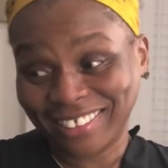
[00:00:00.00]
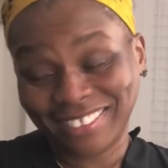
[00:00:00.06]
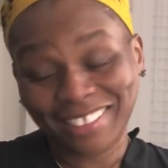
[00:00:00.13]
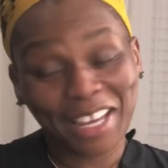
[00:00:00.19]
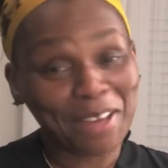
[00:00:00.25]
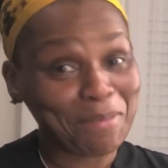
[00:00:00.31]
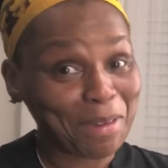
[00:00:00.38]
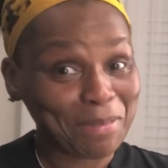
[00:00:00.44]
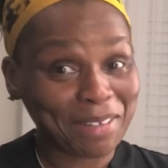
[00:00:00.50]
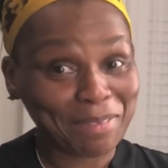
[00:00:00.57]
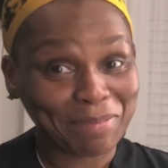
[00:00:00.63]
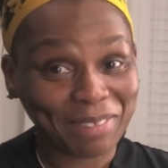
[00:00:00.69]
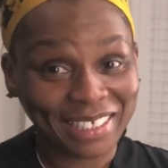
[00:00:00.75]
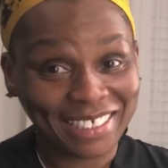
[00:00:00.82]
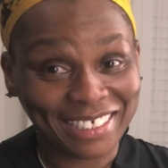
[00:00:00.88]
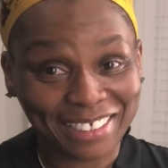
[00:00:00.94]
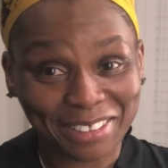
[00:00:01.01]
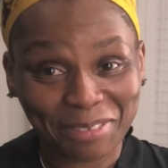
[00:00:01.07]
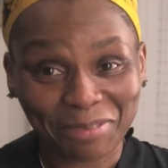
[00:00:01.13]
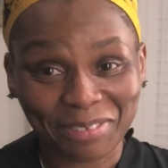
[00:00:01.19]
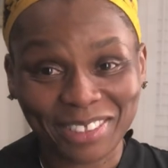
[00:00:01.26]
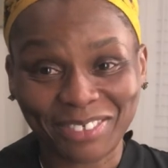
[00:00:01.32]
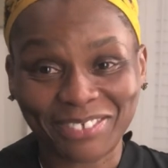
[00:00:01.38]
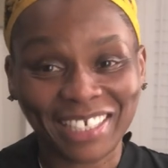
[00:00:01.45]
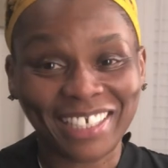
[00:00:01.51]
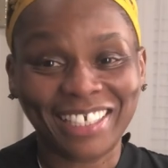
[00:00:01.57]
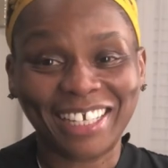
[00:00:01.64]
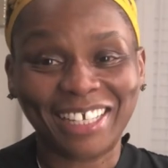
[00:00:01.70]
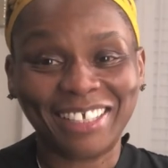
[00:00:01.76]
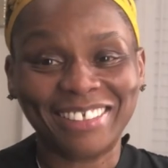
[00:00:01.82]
And hey, maybe I may need some because right now I